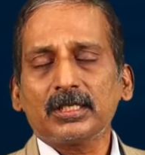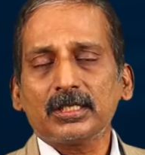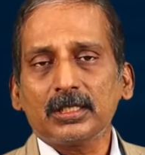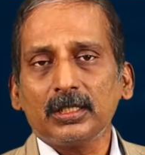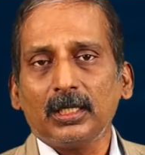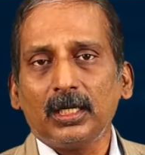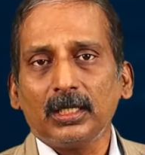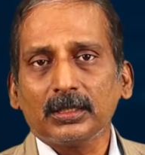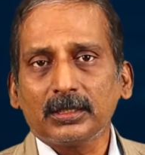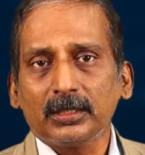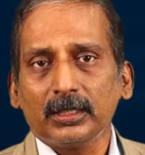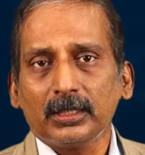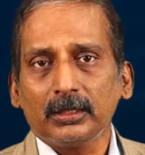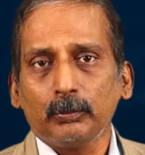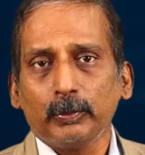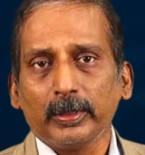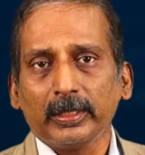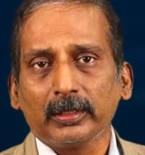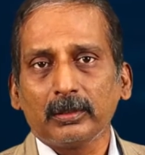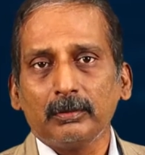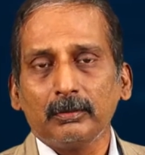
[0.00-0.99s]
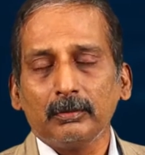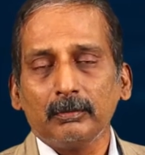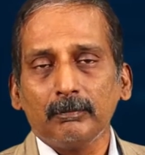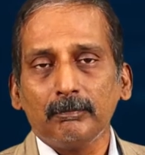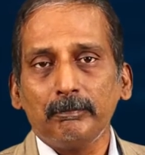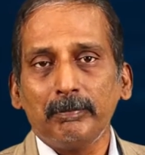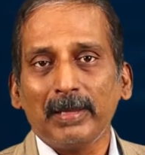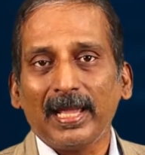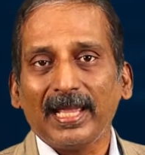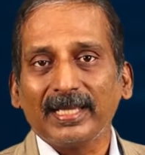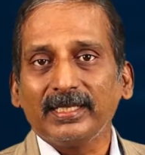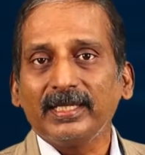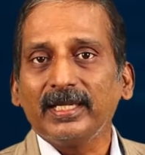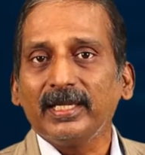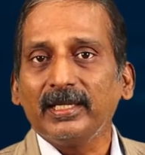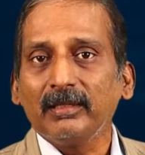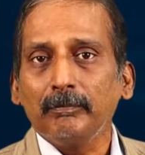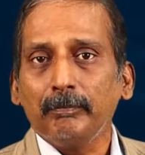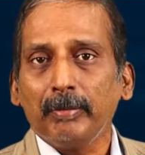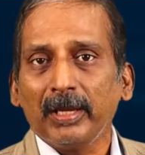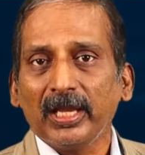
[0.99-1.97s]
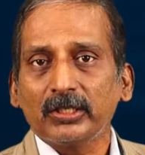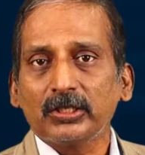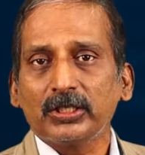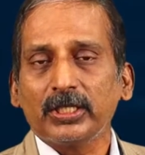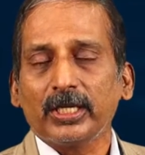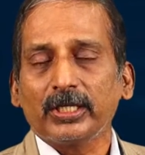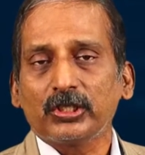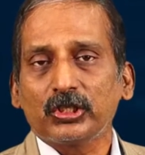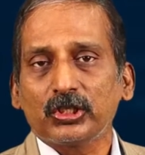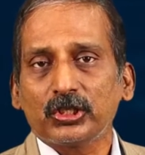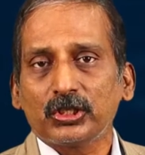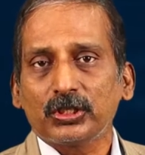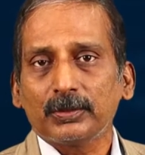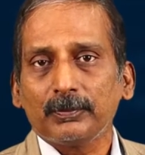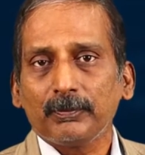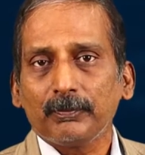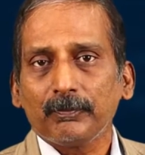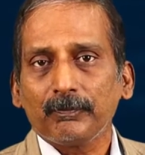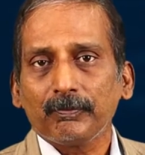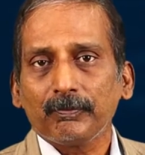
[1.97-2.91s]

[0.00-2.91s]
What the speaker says: started with banking basics.